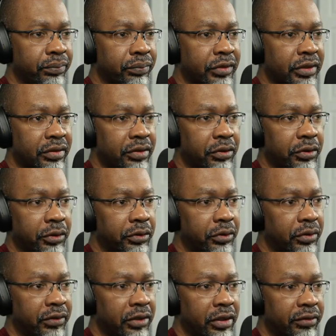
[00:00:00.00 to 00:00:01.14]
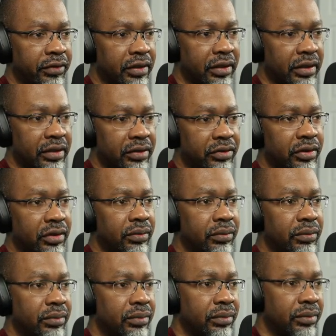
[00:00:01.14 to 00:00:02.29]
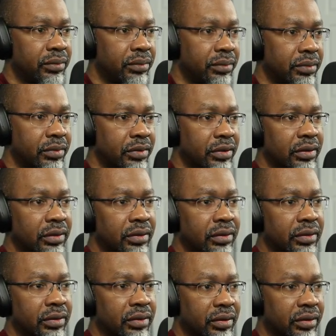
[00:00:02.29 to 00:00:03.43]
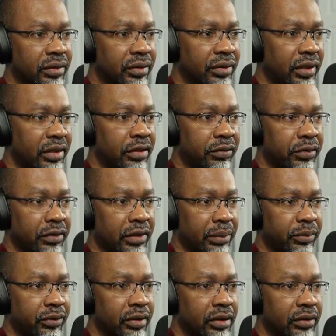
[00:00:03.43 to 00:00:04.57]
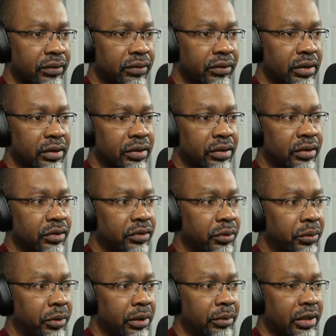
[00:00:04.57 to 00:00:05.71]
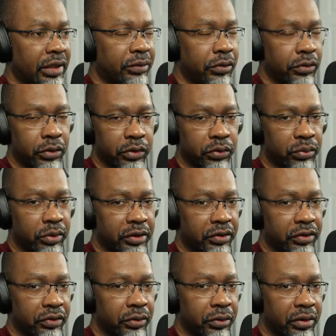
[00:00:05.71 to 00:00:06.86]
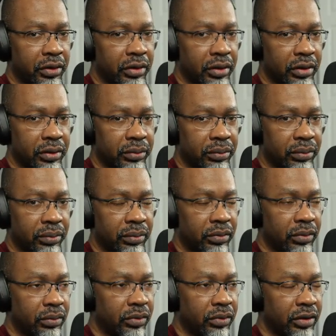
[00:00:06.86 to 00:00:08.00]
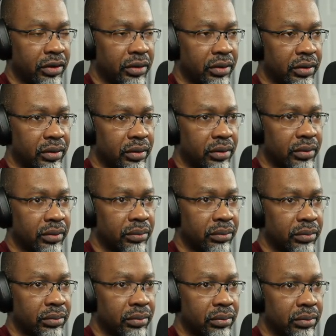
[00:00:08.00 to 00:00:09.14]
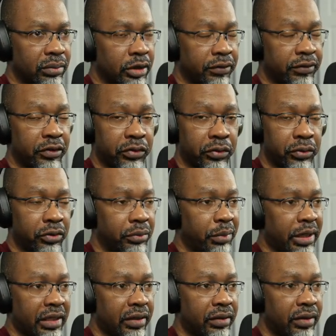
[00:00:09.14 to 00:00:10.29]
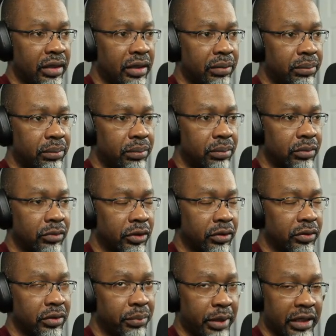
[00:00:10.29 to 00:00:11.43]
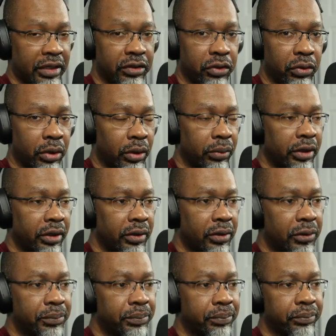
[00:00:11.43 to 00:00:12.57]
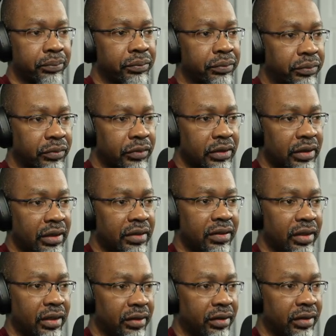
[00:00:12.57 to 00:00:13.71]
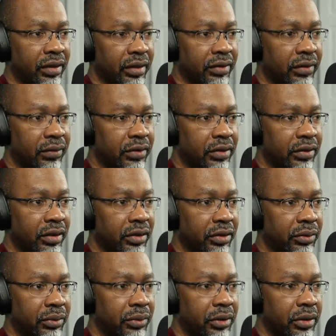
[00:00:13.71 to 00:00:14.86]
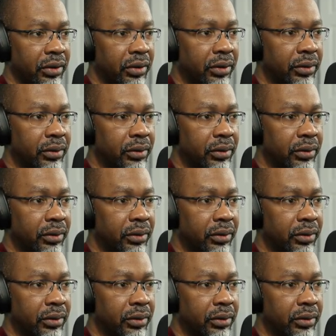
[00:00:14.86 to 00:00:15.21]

you go through verification, all that different type of stuff. So what I'm going to have to do is register the official domain name or domain URL, and then connect everything through here.